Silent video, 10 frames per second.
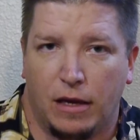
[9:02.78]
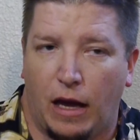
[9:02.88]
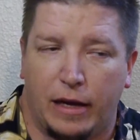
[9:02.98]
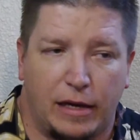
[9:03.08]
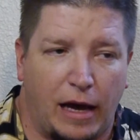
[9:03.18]

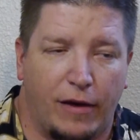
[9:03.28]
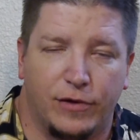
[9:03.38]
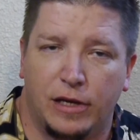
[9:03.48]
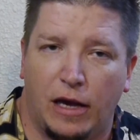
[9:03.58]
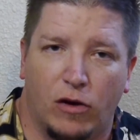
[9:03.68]
I can have
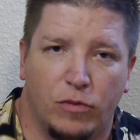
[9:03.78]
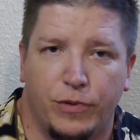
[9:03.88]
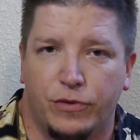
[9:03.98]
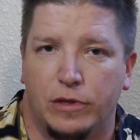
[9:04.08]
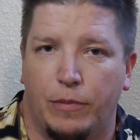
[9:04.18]
an
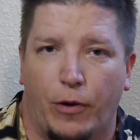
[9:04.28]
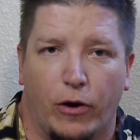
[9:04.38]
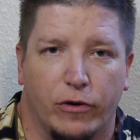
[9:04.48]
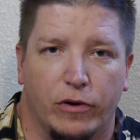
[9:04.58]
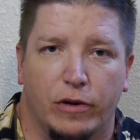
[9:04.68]
accountability
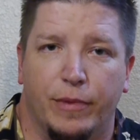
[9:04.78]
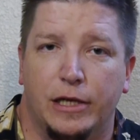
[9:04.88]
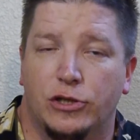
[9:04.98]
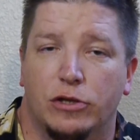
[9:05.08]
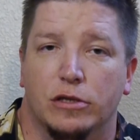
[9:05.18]
partner in my
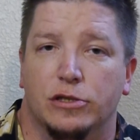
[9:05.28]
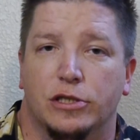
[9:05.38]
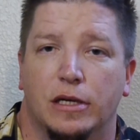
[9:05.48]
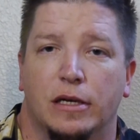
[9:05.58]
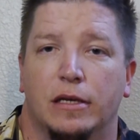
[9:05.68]
church,
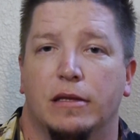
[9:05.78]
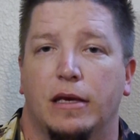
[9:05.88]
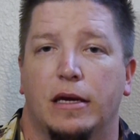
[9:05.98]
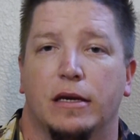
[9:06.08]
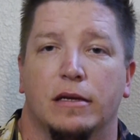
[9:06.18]
and
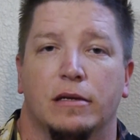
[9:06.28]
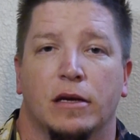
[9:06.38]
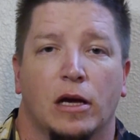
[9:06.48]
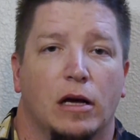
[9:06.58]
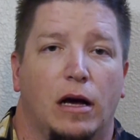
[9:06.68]
they can
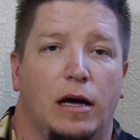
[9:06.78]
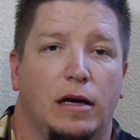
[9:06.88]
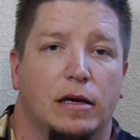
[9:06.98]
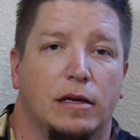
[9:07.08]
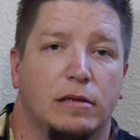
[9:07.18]

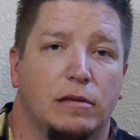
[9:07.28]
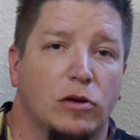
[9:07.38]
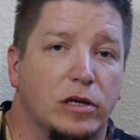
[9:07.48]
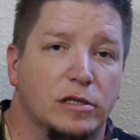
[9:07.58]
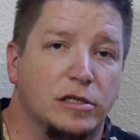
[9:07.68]

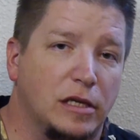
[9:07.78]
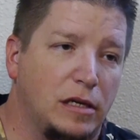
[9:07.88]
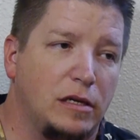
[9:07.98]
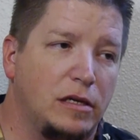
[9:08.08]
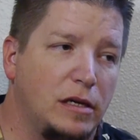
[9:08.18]
look and
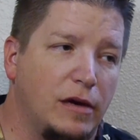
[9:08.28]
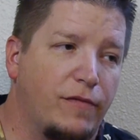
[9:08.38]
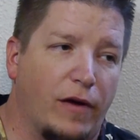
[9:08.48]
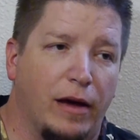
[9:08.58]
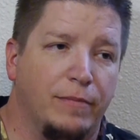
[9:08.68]
see
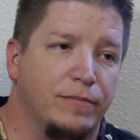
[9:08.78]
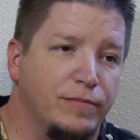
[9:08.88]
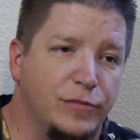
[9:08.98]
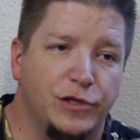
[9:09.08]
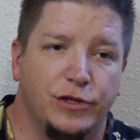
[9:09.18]
if
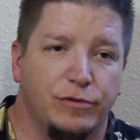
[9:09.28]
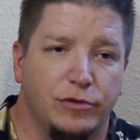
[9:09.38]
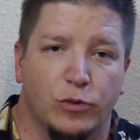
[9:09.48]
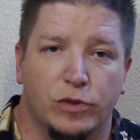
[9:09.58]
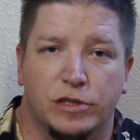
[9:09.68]
I'm
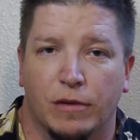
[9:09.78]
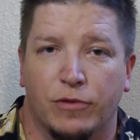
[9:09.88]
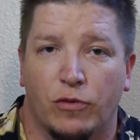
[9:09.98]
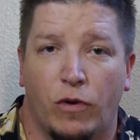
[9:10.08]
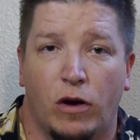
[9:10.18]
doing
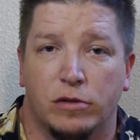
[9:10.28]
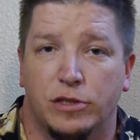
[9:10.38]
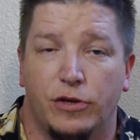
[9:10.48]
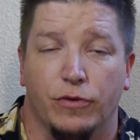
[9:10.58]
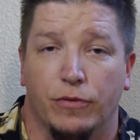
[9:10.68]
something wrong
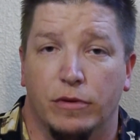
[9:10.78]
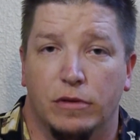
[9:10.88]
too.